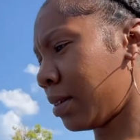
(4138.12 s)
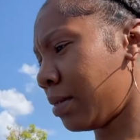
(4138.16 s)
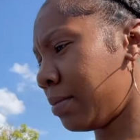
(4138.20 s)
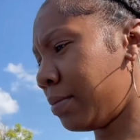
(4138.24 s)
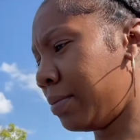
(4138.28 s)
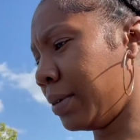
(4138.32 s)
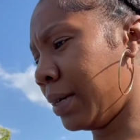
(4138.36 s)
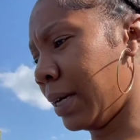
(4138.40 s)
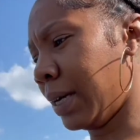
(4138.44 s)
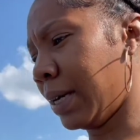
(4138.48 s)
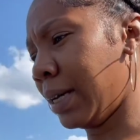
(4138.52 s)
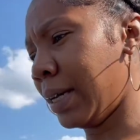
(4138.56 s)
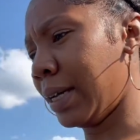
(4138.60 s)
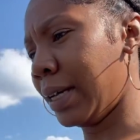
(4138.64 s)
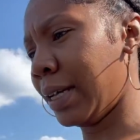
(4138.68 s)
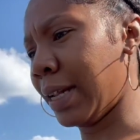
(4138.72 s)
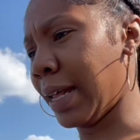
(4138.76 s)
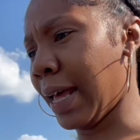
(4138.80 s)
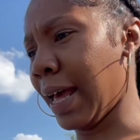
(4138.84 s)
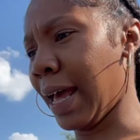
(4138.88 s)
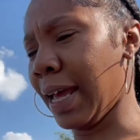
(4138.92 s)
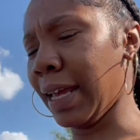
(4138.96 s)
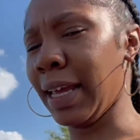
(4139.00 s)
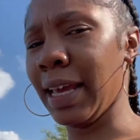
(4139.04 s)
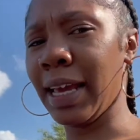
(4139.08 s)
but
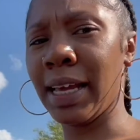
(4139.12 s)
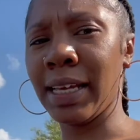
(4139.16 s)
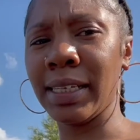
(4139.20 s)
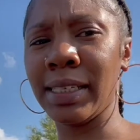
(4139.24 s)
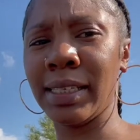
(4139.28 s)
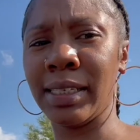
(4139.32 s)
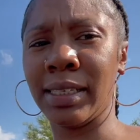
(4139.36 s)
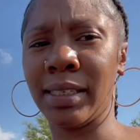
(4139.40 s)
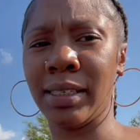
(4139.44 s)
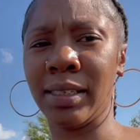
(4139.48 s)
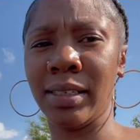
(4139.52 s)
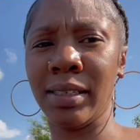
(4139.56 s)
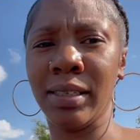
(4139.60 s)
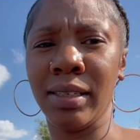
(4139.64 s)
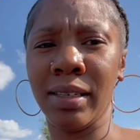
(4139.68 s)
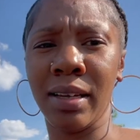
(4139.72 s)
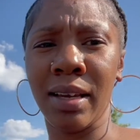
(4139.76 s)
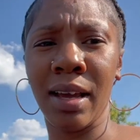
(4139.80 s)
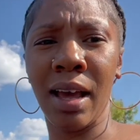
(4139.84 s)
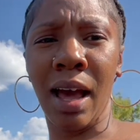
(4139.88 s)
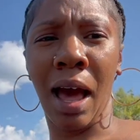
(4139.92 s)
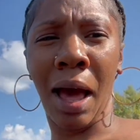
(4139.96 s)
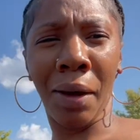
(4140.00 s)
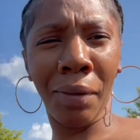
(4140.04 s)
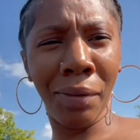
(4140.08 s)
I guess
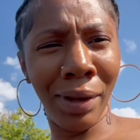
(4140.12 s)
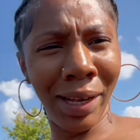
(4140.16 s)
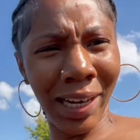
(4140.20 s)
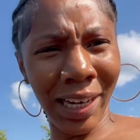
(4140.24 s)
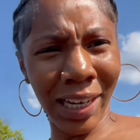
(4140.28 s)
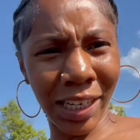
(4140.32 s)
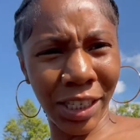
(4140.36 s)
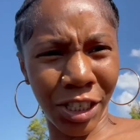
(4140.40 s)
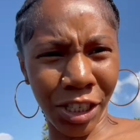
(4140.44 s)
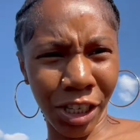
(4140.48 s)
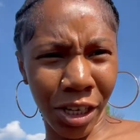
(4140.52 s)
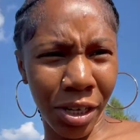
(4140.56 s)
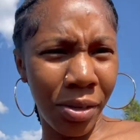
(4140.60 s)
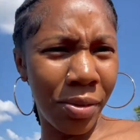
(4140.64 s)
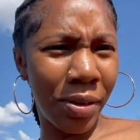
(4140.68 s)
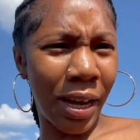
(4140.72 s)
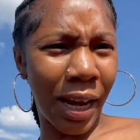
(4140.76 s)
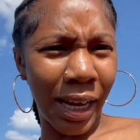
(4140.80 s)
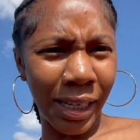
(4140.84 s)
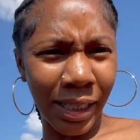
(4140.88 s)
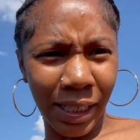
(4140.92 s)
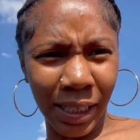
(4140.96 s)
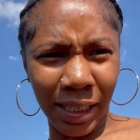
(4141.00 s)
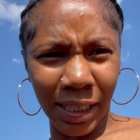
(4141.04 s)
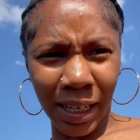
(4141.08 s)
I wanted to show you
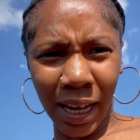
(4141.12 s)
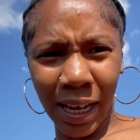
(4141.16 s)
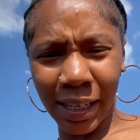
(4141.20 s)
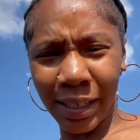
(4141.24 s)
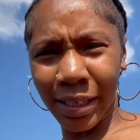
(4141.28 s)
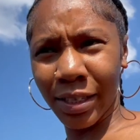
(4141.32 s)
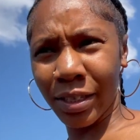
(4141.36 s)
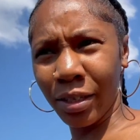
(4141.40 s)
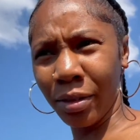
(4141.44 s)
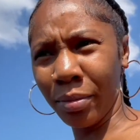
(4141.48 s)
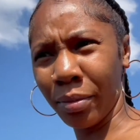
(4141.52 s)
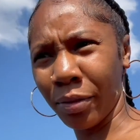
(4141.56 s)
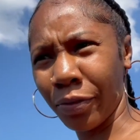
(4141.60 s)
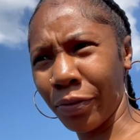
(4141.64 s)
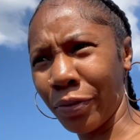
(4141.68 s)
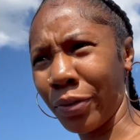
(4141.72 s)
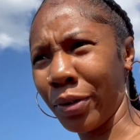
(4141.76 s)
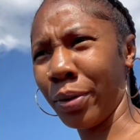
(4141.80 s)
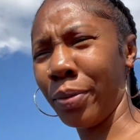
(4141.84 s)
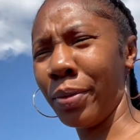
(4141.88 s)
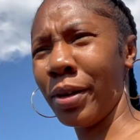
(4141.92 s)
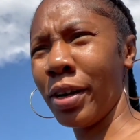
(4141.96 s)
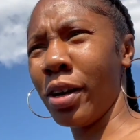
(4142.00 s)
guys his tattoo before we